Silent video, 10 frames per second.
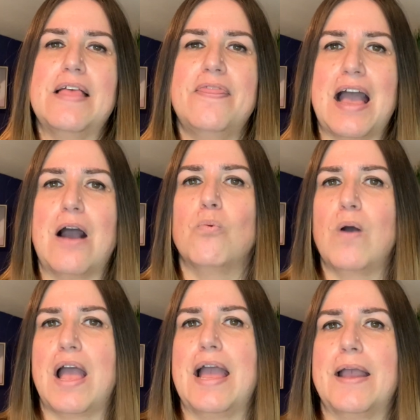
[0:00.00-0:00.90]
in that
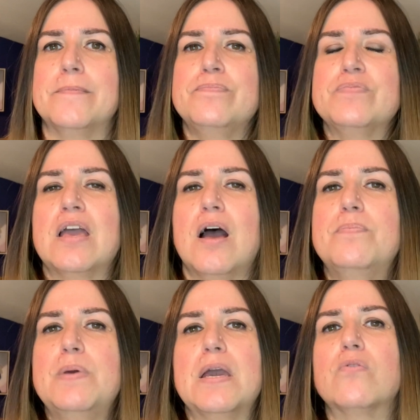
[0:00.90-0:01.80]
way. A
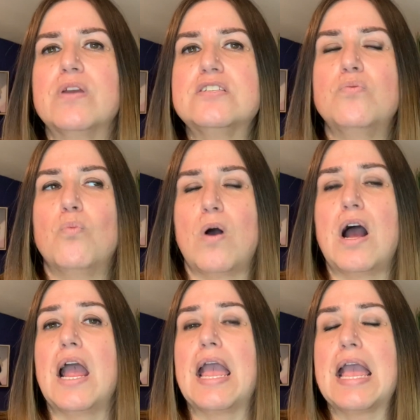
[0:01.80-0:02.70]
big reason
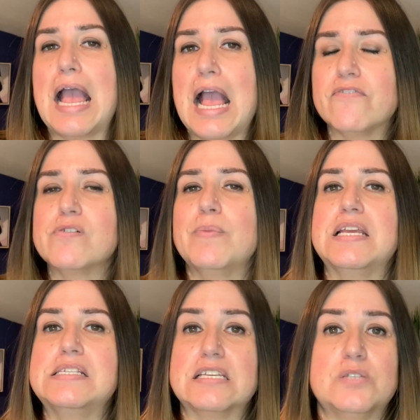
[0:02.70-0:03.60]
why
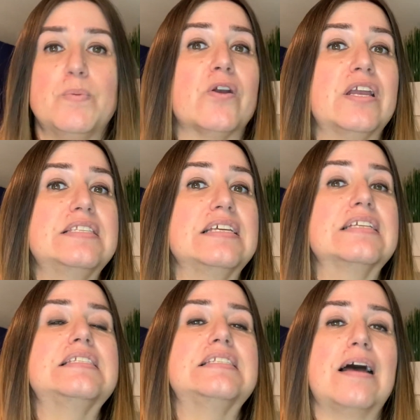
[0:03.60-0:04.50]
everybody's experiencing
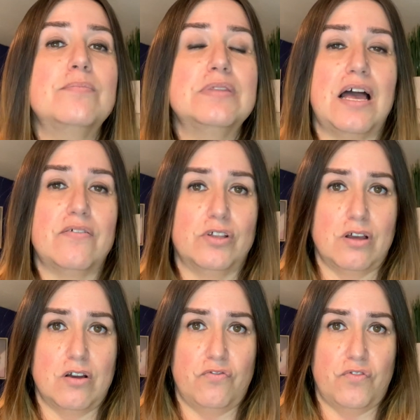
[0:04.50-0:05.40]
some level
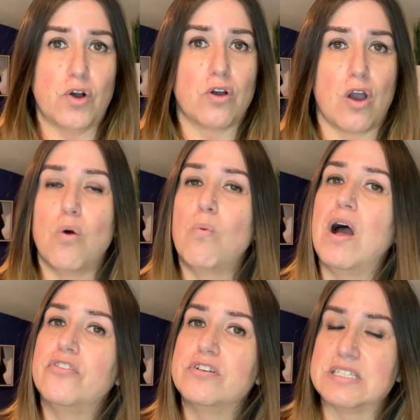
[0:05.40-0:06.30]
of FOGO,
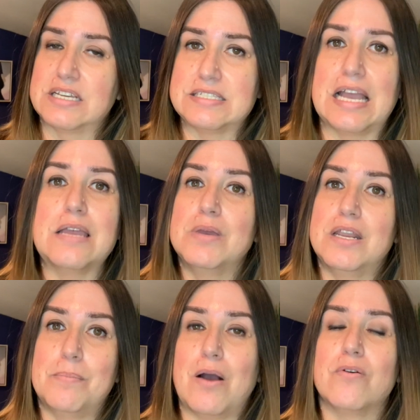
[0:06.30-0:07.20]
while there's excitement
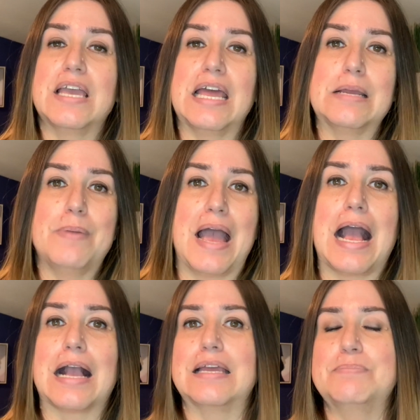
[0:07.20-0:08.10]
about getting
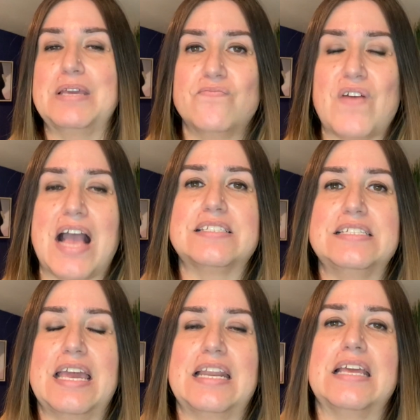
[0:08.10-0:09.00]
back and being
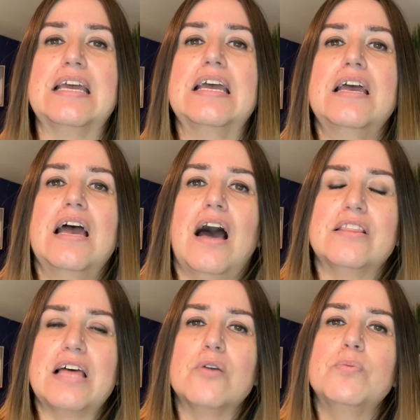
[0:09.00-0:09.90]
vaccinated, a
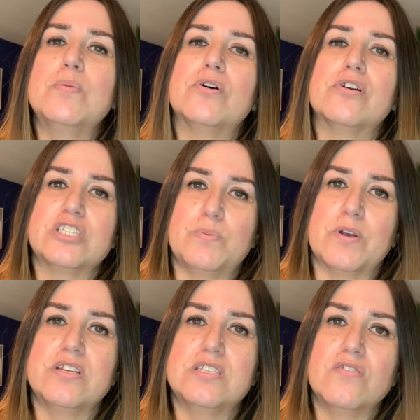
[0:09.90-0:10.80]
lot of people are
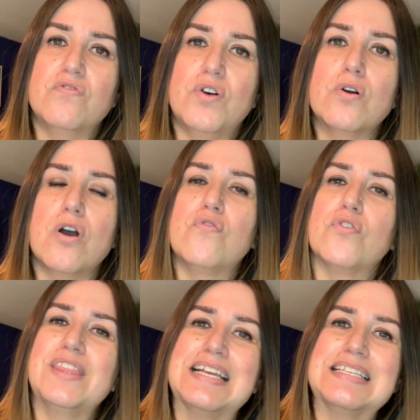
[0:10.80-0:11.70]
experiencing FOGO
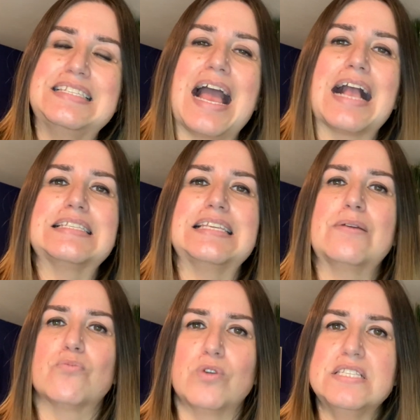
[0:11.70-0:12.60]
for the exact
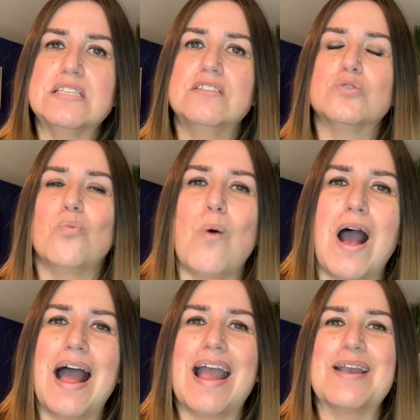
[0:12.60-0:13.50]
same reasons
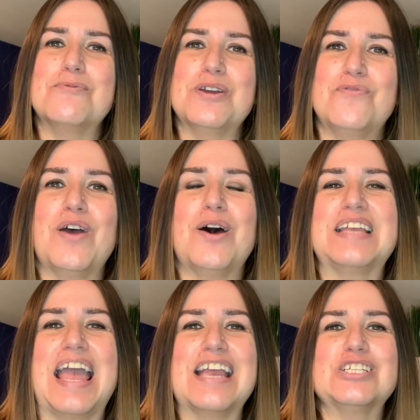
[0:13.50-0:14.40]
why we felt
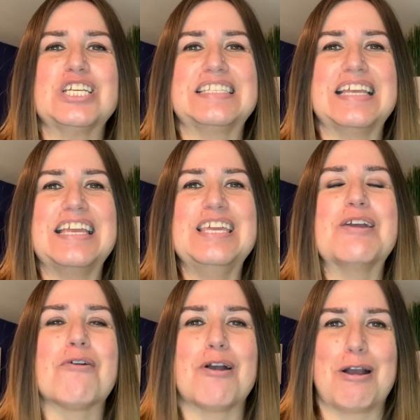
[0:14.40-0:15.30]
anxious a
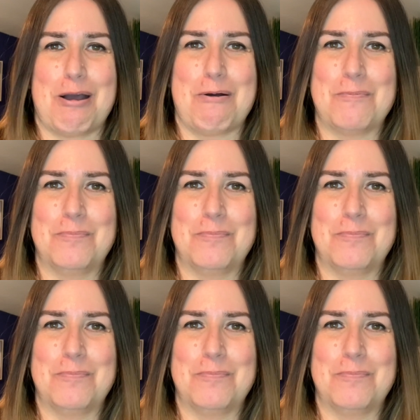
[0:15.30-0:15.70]
year ago.